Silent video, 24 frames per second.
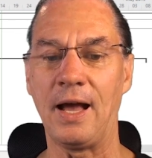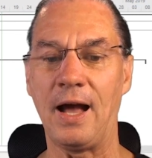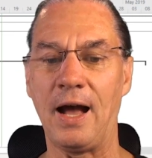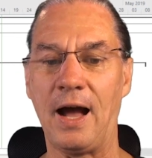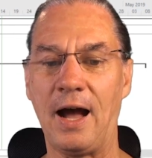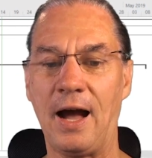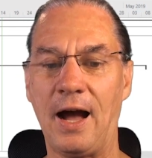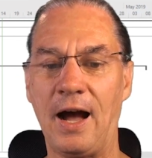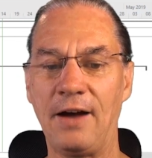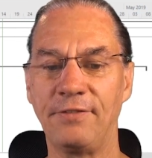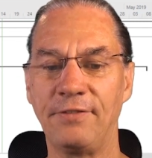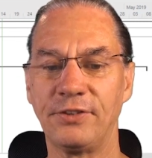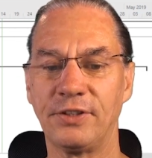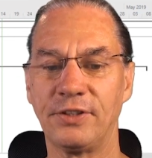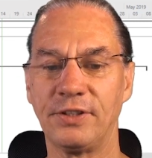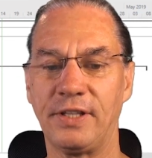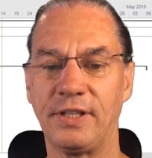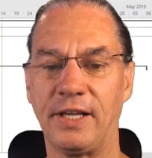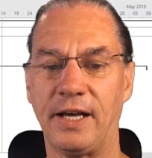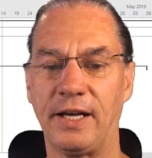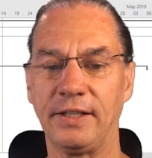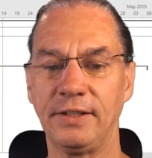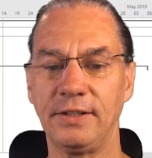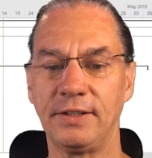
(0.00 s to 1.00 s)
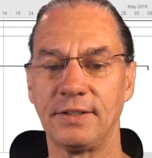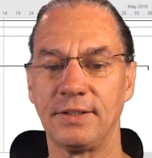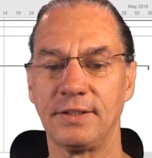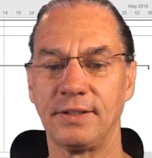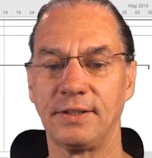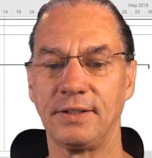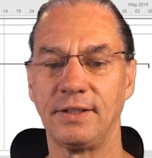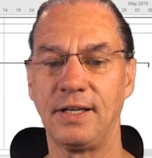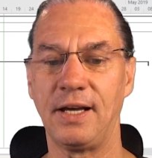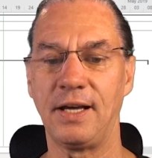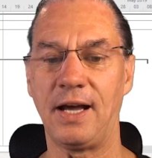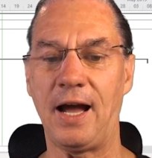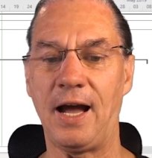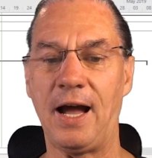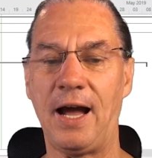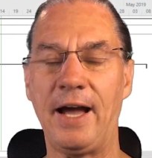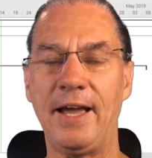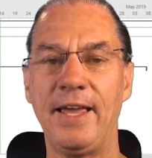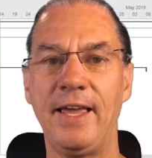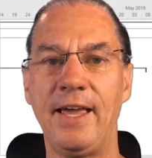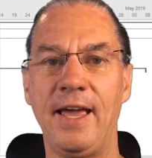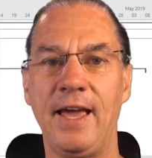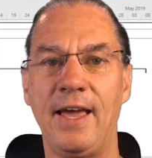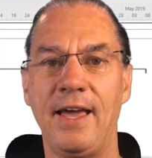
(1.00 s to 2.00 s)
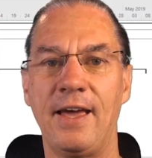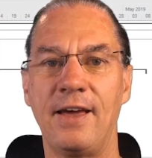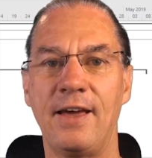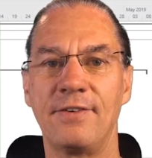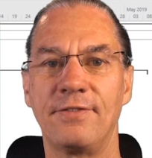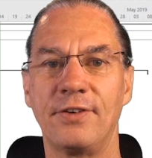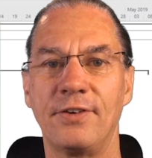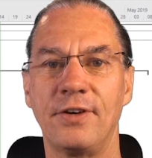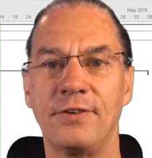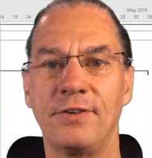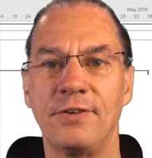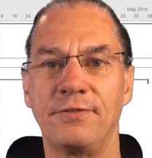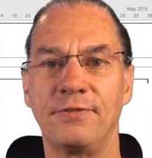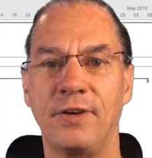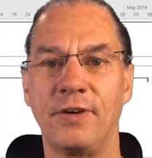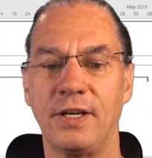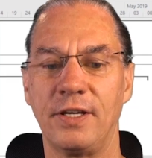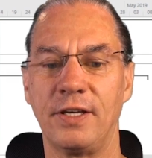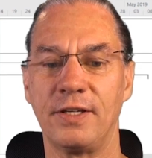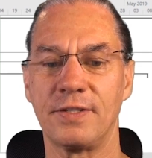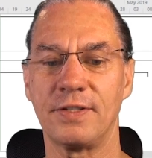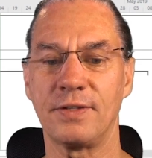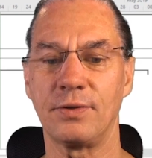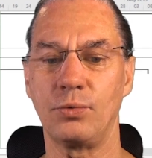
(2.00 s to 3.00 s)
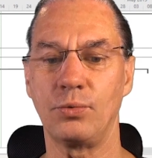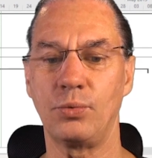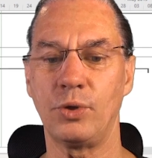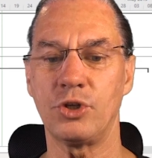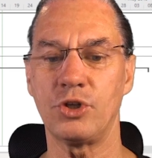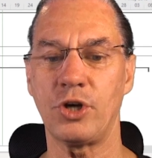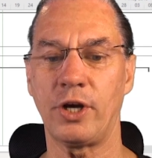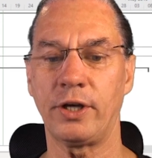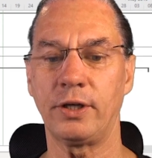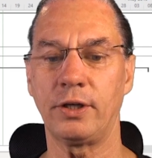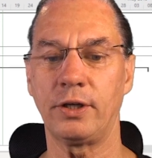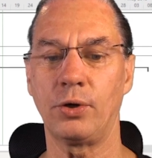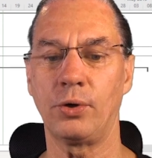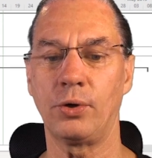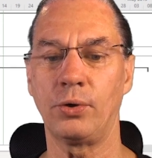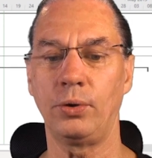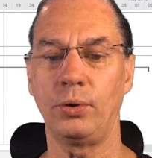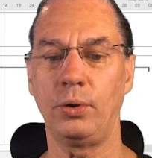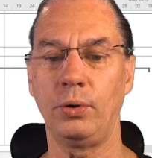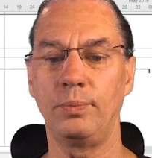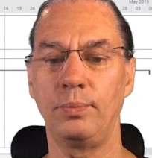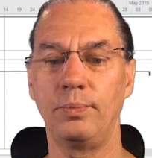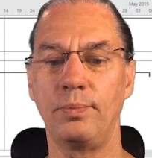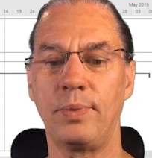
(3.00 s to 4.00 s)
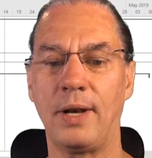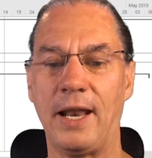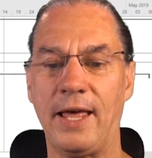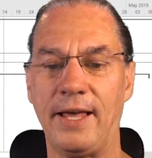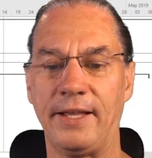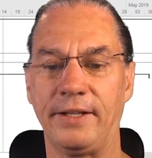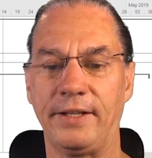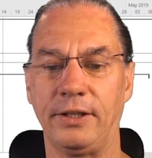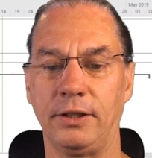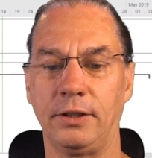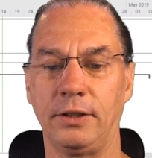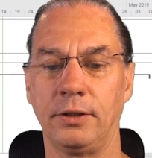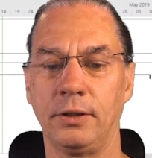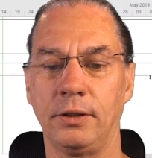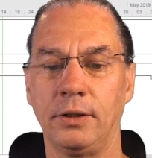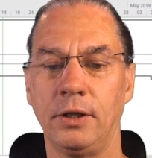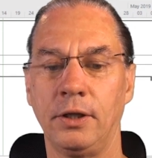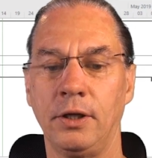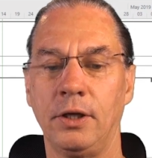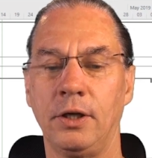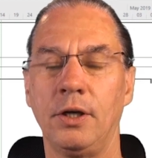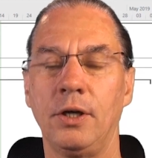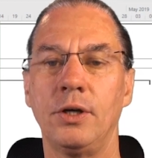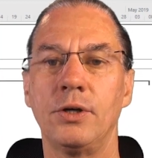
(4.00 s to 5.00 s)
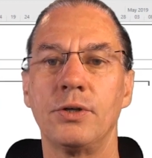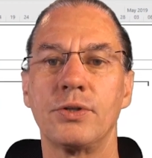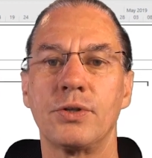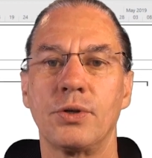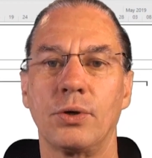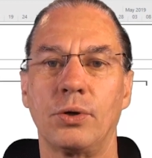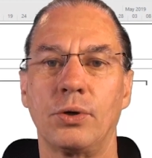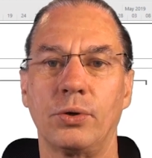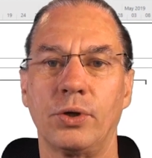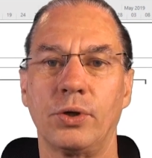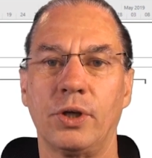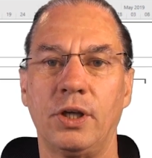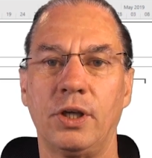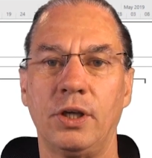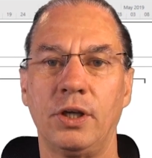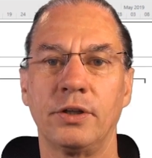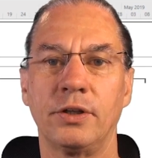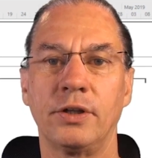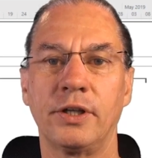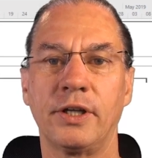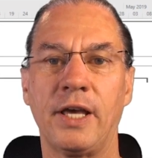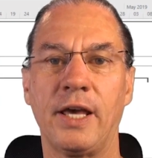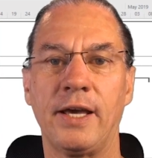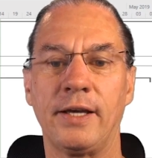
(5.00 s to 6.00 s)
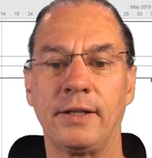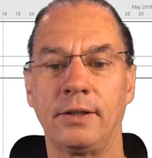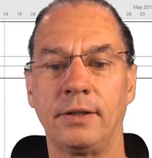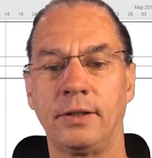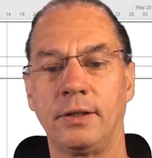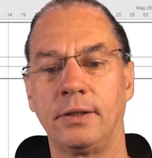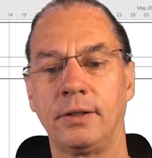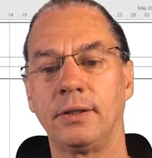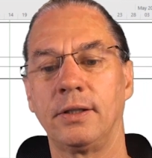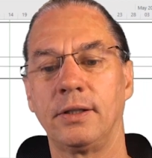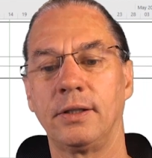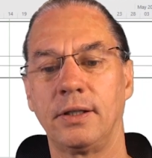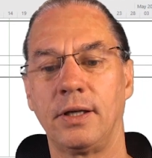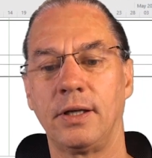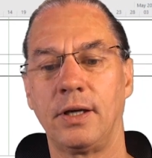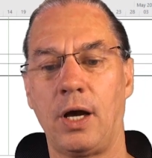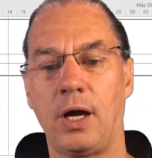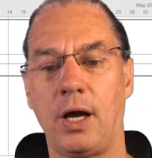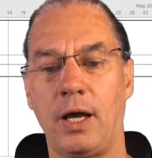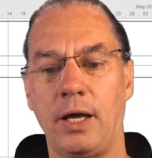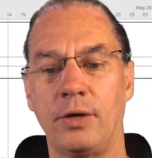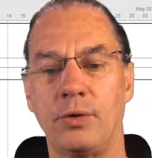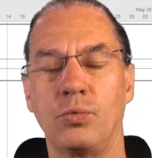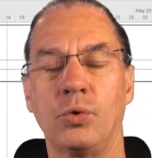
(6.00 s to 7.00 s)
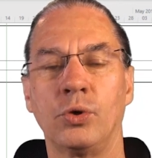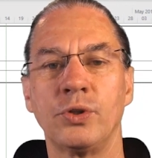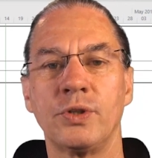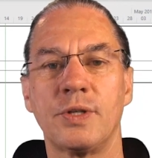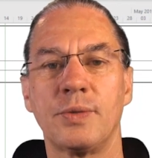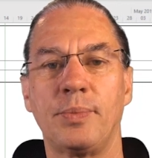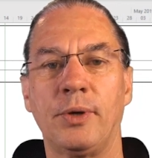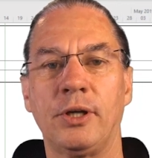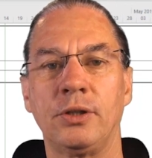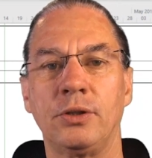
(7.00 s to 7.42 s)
After that, I have a phase which I call planning. So here again, I won't spend